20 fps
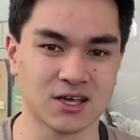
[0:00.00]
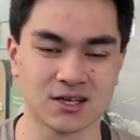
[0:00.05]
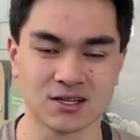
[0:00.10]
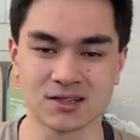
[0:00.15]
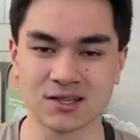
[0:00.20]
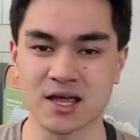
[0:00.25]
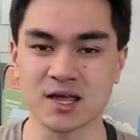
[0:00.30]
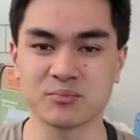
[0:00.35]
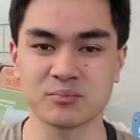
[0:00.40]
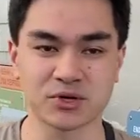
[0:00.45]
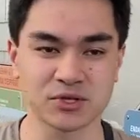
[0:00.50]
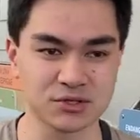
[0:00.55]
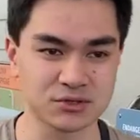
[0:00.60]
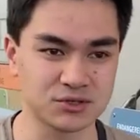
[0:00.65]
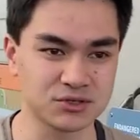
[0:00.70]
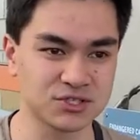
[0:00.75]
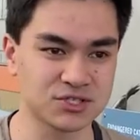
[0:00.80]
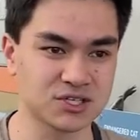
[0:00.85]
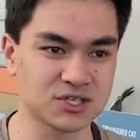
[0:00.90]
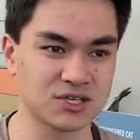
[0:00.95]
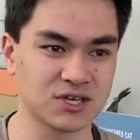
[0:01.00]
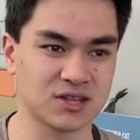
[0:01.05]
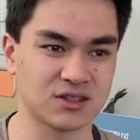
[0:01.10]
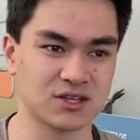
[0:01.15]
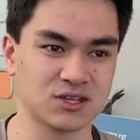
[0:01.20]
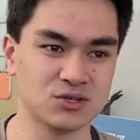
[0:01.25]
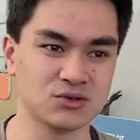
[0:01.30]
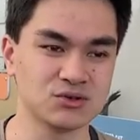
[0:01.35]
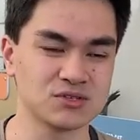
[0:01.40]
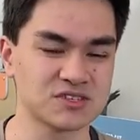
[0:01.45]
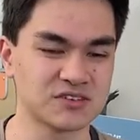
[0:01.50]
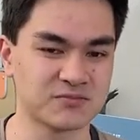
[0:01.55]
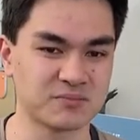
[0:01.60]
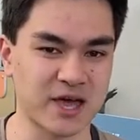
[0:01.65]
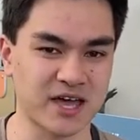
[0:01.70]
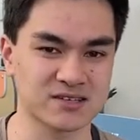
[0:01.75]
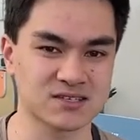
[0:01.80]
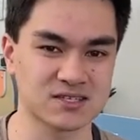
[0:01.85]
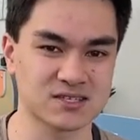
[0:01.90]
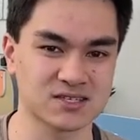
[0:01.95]
light pollution, and the use of
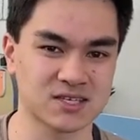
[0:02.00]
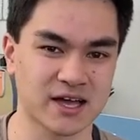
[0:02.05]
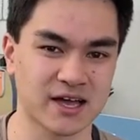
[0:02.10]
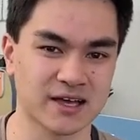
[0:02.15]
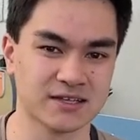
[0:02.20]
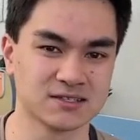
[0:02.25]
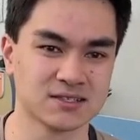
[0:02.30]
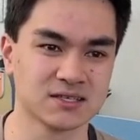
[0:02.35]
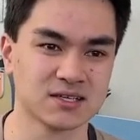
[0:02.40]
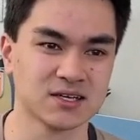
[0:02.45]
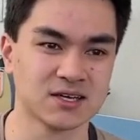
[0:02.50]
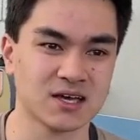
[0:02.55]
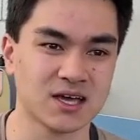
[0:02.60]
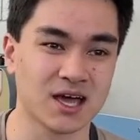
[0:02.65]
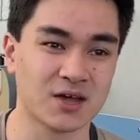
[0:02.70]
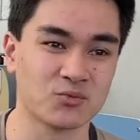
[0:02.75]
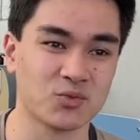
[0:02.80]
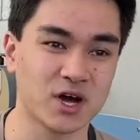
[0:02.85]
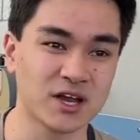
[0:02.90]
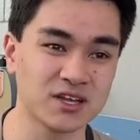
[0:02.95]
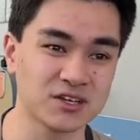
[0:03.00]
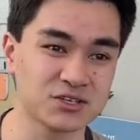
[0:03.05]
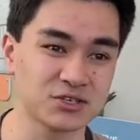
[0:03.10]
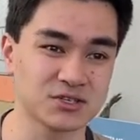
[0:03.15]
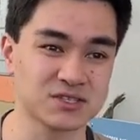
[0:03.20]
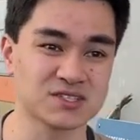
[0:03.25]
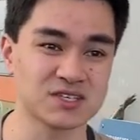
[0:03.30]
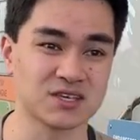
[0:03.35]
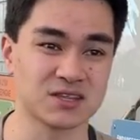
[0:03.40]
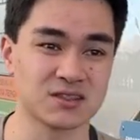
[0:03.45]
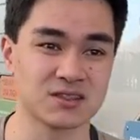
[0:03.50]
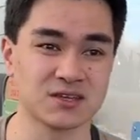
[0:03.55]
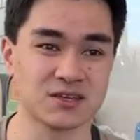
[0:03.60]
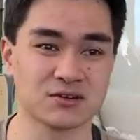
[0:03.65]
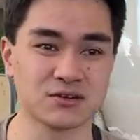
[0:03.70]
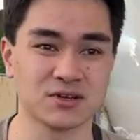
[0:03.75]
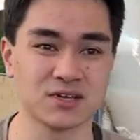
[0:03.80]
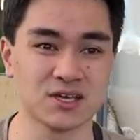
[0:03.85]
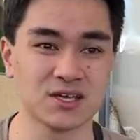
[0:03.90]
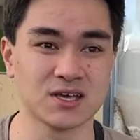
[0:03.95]
pesticides. And one interesting
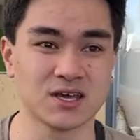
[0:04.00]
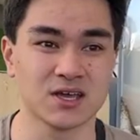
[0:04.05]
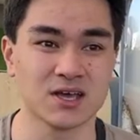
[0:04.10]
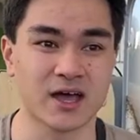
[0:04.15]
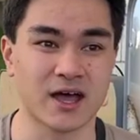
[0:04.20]
theory